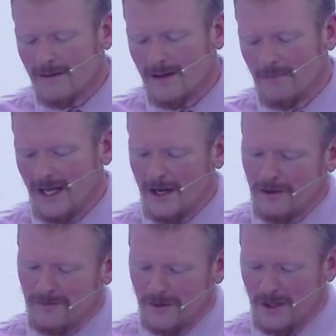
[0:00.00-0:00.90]

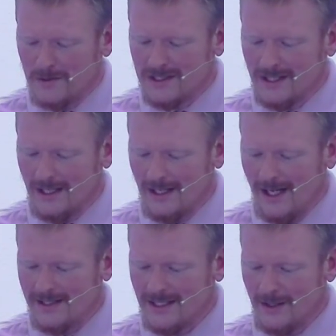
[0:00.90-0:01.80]
Biographer notes that in
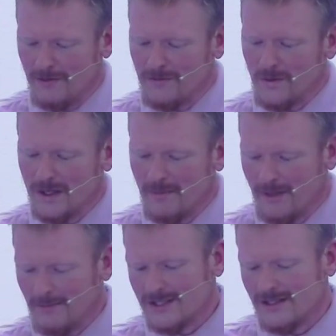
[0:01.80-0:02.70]
1804 he
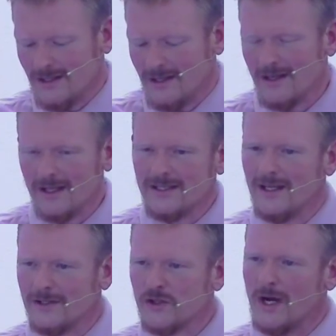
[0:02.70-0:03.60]
published
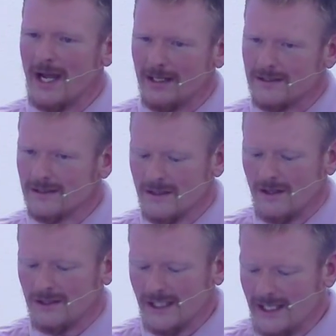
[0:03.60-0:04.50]
a tract
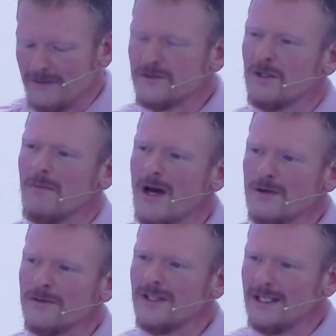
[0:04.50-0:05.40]
called A Gift to
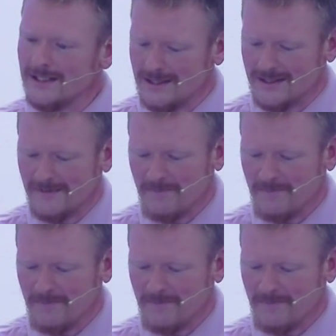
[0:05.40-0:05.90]
Monotheists.